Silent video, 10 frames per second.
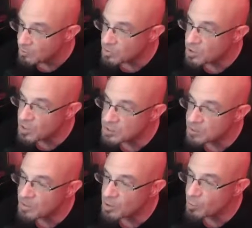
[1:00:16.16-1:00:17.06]
which caused him
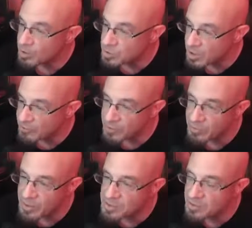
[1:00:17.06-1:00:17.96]
to be in a wheelchair for the
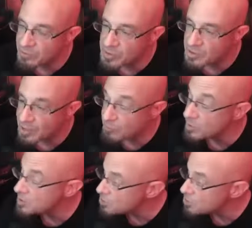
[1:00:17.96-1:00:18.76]
rest of his life. Which he